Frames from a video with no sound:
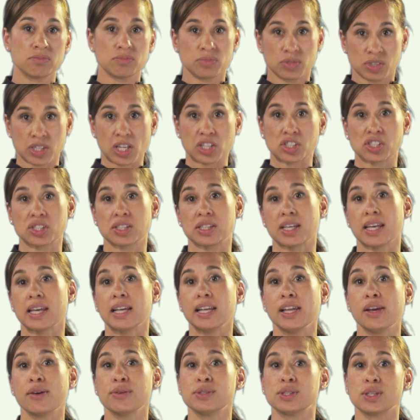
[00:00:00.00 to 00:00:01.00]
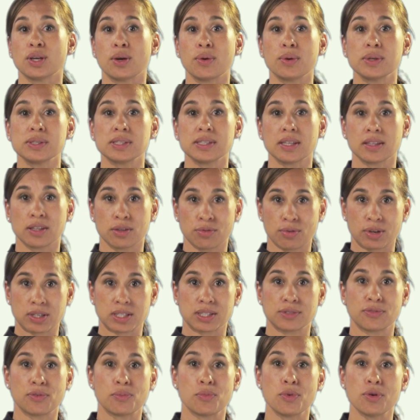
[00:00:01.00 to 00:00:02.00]
such as the iliopsoas and the
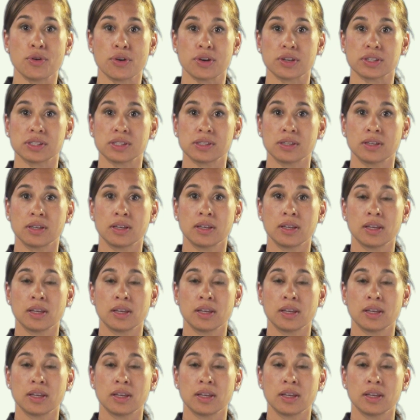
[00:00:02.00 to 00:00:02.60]
rectus femoris,